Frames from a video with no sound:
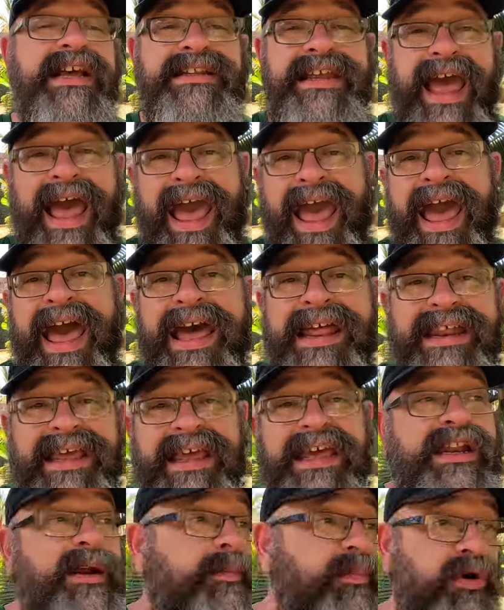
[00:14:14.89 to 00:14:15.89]
to add
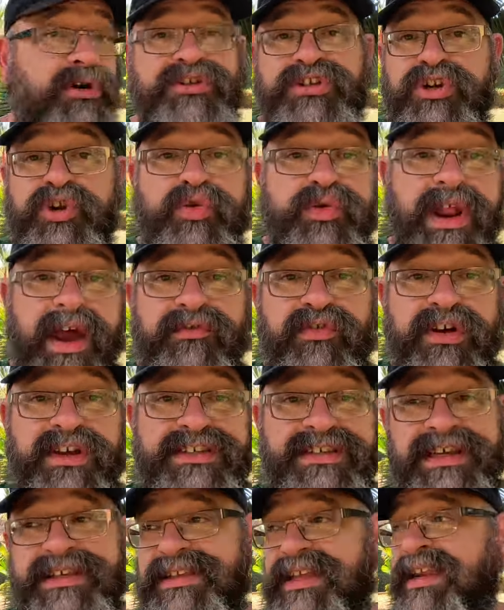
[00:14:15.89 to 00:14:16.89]
in a person who never
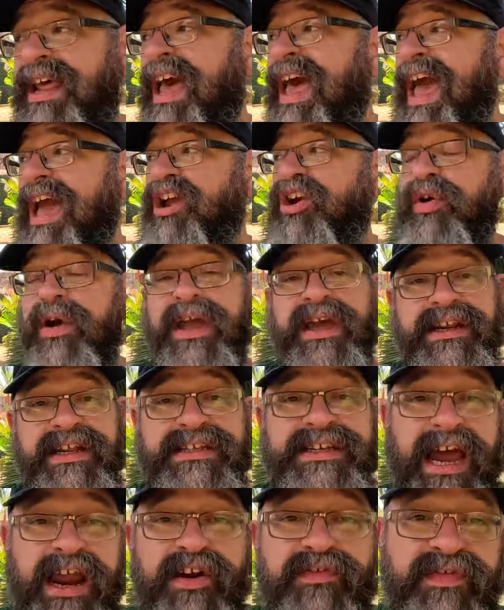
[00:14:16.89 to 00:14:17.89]
existed and create an
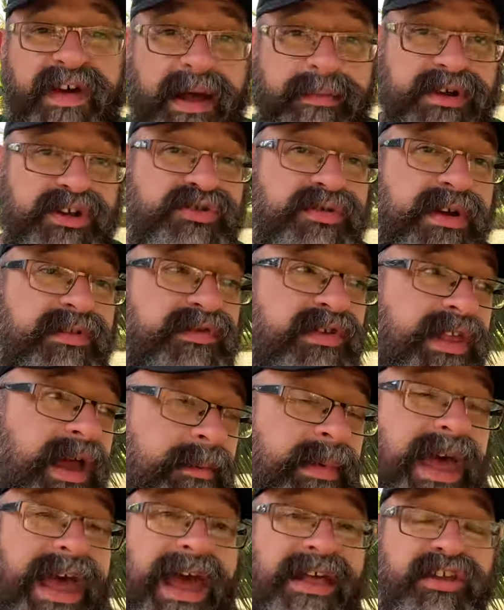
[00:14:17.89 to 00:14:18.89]
entire family tree for them,